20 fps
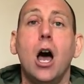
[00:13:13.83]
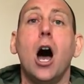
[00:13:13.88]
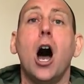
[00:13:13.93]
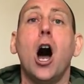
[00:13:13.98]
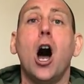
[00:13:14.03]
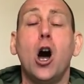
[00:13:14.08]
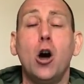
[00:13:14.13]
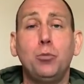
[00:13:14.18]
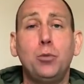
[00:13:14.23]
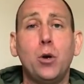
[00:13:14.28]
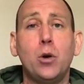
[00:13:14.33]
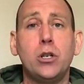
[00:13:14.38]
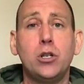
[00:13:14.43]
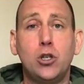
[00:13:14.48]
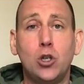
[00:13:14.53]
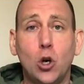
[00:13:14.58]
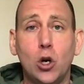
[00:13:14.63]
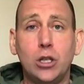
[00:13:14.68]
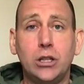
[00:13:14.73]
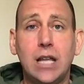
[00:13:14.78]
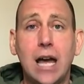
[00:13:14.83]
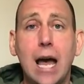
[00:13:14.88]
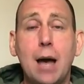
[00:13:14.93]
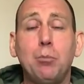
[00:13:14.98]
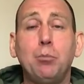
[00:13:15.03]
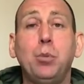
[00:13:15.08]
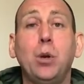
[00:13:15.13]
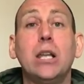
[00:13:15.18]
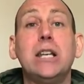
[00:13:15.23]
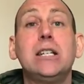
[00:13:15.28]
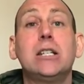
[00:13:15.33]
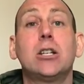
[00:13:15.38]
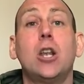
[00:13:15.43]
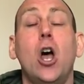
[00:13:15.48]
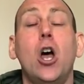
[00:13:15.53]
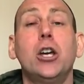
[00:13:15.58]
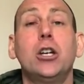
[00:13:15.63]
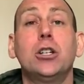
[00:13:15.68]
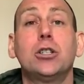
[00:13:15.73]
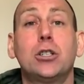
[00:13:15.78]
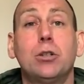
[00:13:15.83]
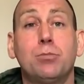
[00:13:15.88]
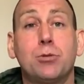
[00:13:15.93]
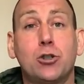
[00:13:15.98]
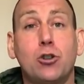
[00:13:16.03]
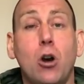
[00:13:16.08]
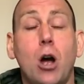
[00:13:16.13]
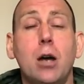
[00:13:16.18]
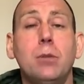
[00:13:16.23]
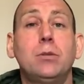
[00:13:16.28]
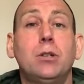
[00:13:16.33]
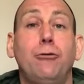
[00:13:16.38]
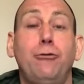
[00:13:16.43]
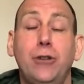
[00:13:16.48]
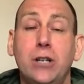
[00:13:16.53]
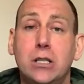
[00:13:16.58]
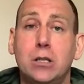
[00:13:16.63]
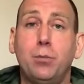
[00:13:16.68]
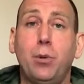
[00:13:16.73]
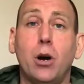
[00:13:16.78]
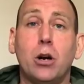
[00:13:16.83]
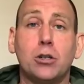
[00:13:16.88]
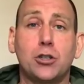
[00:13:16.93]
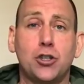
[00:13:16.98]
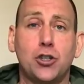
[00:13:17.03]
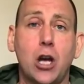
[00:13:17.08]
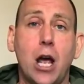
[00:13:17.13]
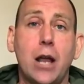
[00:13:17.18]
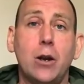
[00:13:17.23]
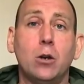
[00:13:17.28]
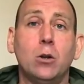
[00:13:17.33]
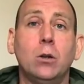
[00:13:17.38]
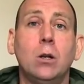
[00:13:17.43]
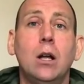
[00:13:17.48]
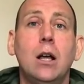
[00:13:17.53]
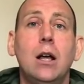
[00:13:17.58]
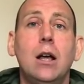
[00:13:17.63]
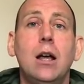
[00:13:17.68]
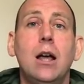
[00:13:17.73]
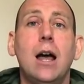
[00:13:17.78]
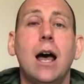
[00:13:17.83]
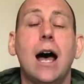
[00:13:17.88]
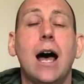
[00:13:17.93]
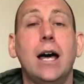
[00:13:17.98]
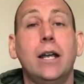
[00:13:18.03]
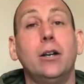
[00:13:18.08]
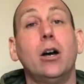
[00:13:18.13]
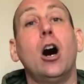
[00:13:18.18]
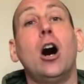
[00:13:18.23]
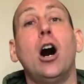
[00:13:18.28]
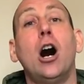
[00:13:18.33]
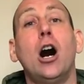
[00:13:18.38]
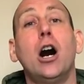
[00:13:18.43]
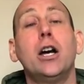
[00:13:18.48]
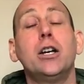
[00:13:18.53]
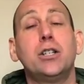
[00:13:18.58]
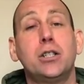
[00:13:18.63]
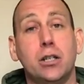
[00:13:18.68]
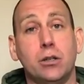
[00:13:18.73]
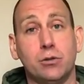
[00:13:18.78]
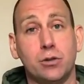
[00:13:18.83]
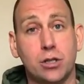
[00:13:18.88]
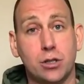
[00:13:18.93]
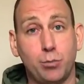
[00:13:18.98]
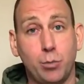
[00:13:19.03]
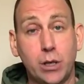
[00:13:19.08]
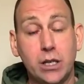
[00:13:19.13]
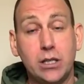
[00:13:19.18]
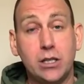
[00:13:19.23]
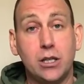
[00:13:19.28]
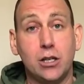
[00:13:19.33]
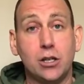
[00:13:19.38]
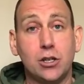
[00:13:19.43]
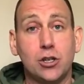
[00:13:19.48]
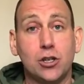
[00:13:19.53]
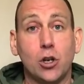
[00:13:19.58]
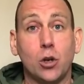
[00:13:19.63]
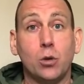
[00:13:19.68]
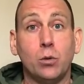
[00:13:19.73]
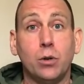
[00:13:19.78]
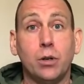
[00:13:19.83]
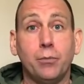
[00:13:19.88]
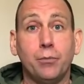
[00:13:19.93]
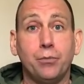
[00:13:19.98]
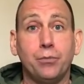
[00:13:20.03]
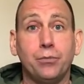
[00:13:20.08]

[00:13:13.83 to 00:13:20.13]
Hope you enjoyed that. Please like and subscribe to Fit to Box channel, and I shall speak to you soon.